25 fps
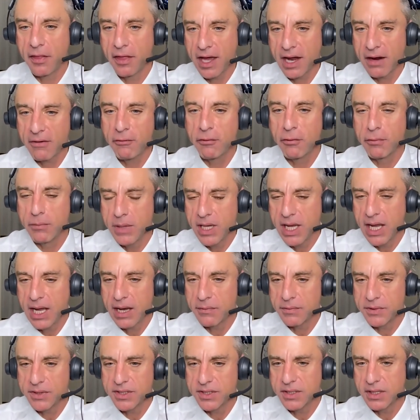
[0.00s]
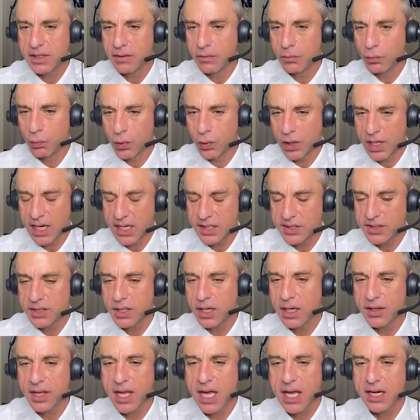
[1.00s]
that for me, when I
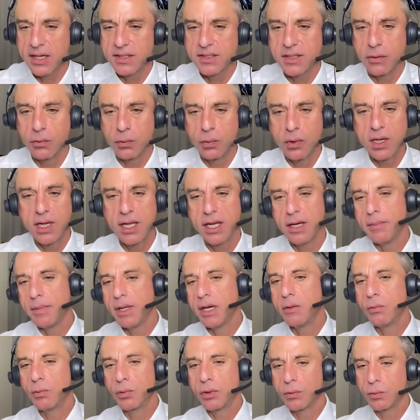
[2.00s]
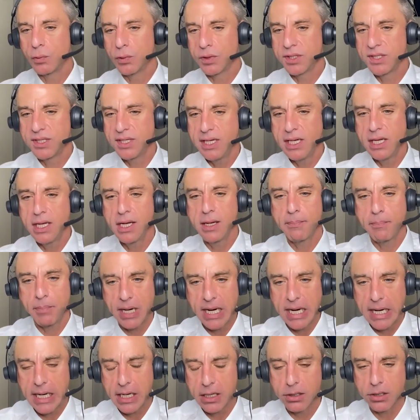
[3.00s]
saw that, I said, wait a minute, we're seeing a
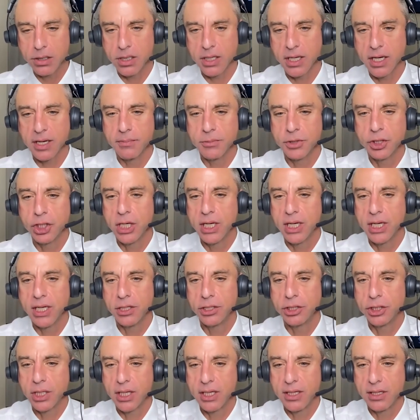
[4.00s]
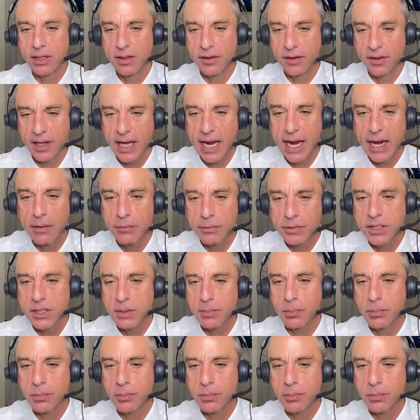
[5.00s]
paradigm change. And that was the